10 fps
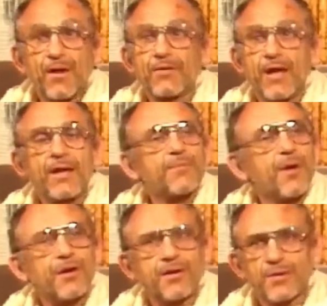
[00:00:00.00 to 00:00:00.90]
They're
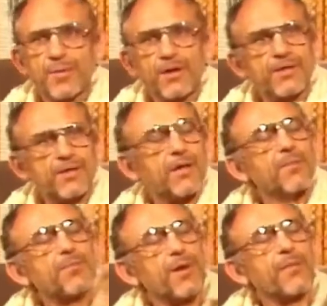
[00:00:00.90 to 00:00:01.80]
taking part in this process.
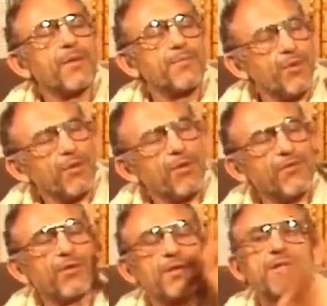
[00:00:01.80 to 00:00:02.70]
They are becoming pure
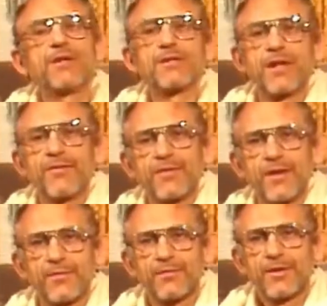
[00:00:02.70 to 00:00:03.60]
devotees in this
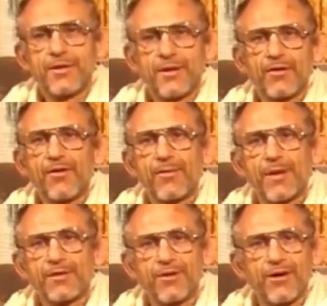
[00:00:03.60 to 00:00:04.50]
lifetime. They are
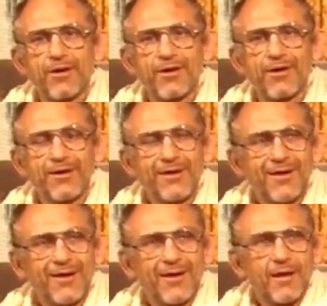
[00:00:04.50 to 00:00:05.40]
going back to Godhead.
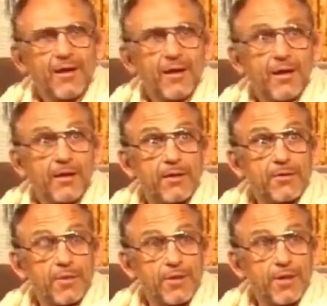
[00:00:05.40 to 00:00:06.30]
And
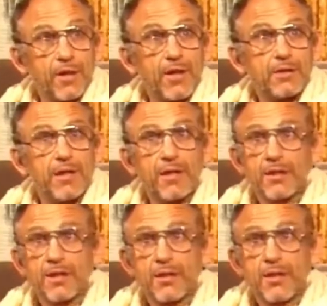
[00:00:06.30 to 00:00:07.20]
Ginsberg said, yes. And
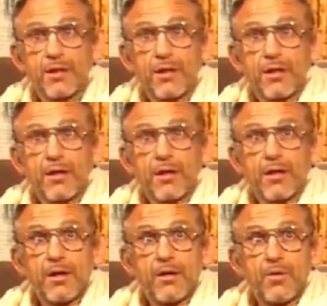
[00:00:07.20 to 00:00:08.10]
they said,
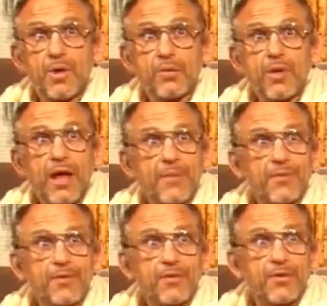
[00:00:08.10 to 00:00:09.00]
what will
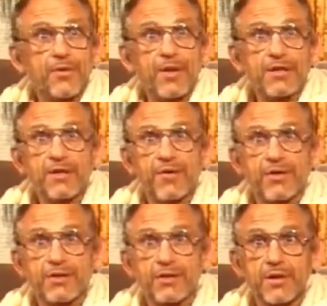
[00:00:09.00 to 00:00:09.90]
happen to the rest of
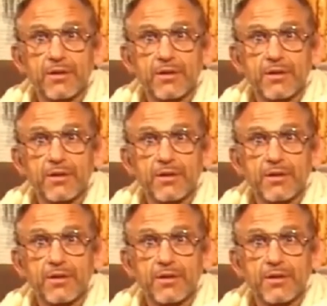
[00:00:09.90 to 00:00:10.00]
us?